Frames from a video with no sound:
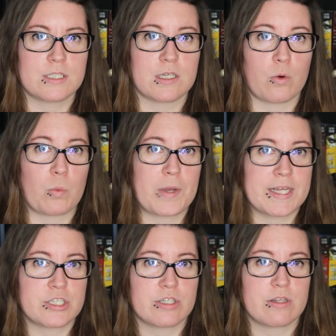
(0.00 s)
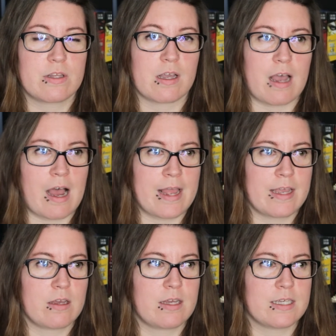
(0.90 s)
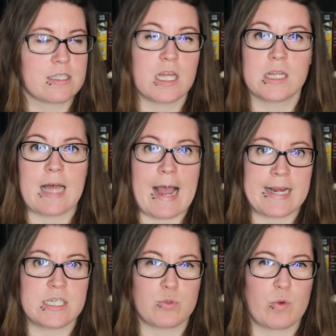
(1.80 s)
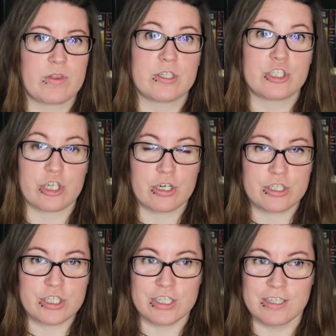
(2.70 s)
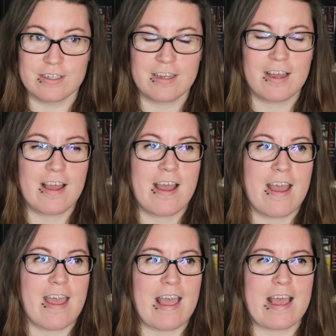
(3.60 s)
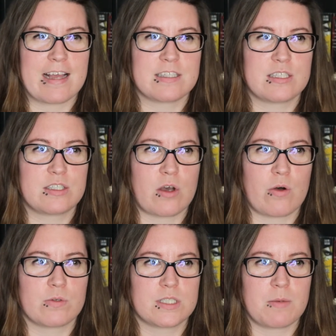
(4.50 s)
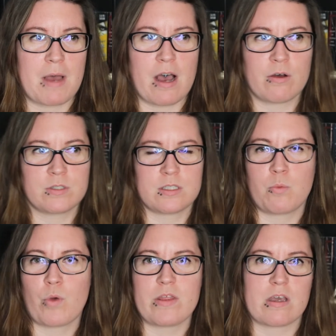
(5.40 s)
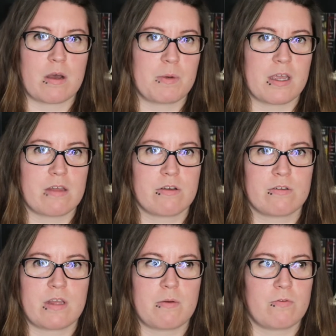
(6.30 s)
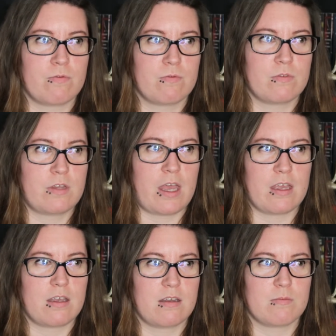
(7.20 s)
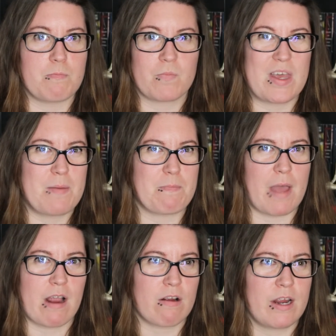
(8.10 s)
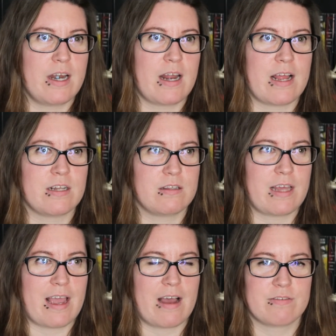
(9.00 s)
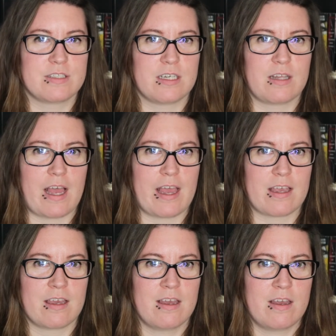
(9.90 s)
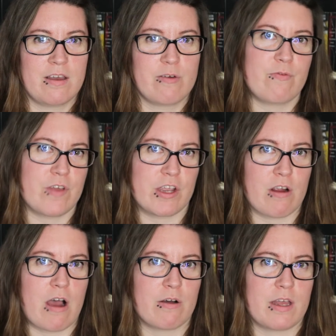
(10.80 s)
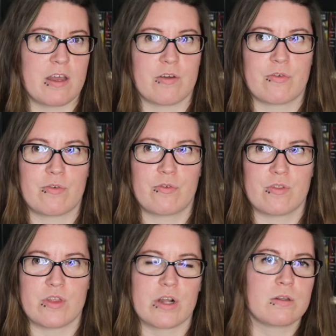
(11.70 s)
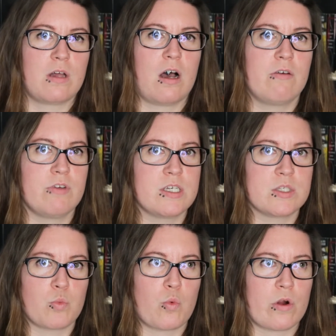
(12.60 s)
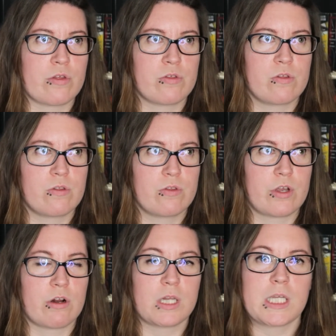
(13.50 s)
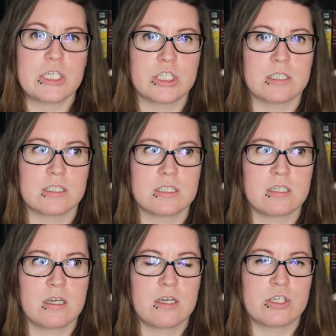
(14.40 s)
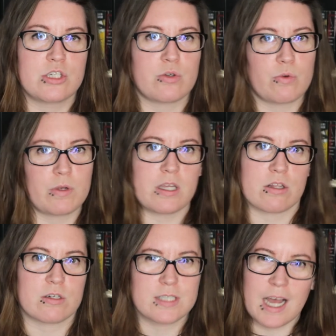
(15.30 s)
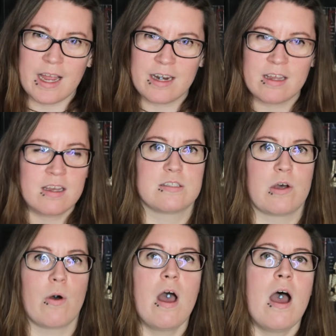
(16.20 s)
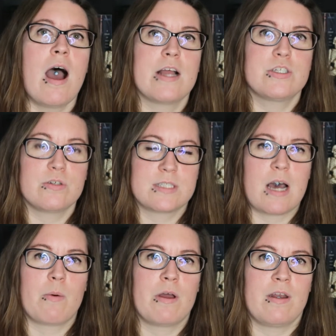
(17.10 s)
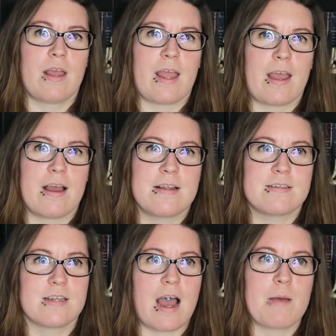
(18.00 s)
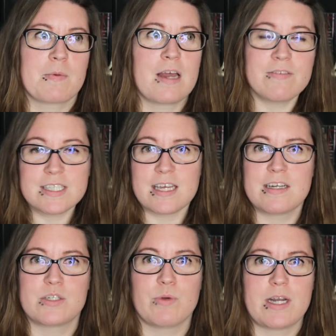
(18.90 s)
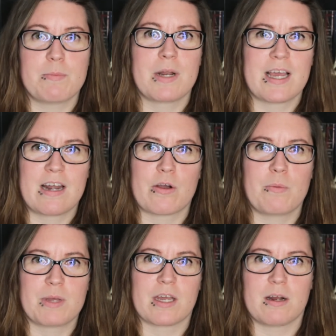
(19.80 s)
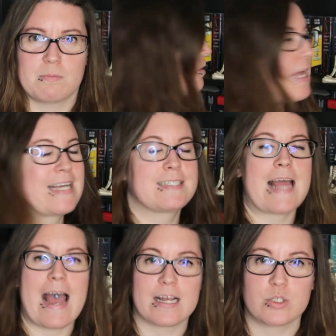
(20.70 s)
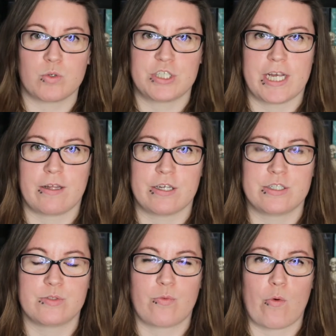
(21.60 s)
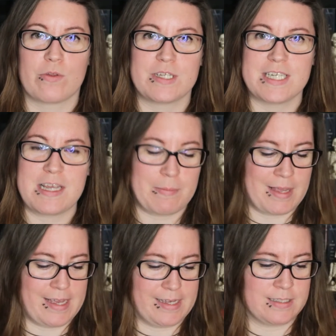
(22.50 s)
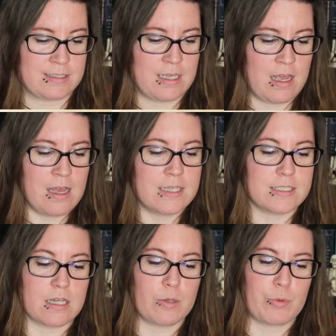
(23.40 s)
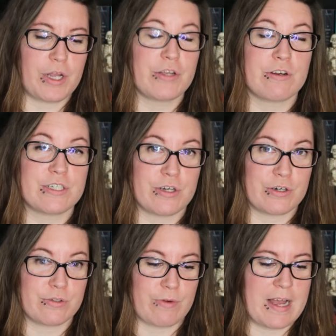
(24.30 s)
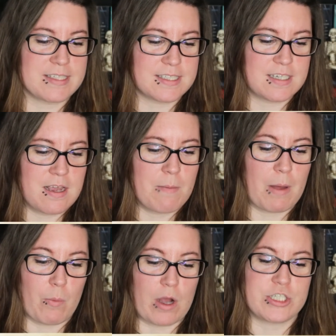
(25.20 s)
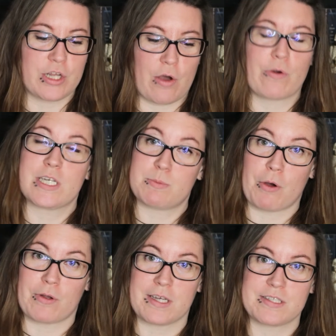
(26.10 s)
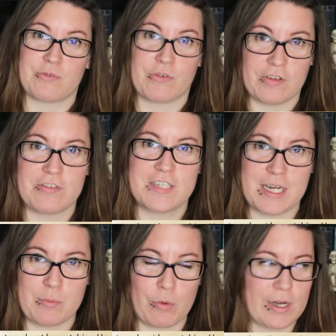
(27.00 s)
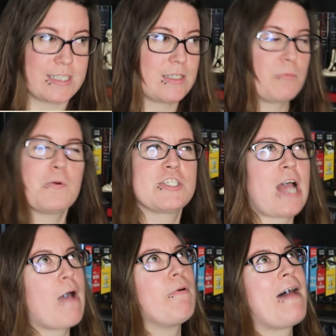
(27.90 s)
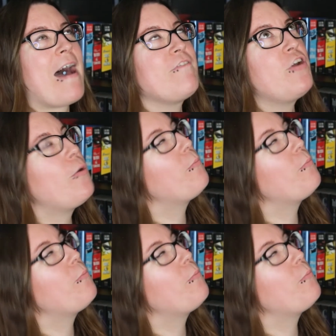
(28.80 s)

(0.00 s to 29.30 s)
is a witch, the guy is aligned with the church, and so somehow, some way they come together, they get married, and they have to like figure out if their love is worth their allegiance to either side. So I chose that one, and I'm kind of excited to read it, but I gotta go pick it up. The last actual challenge for the team is Celebrate Your Eternal Rest by watching Hocus Pocus for 15 points, which I will have no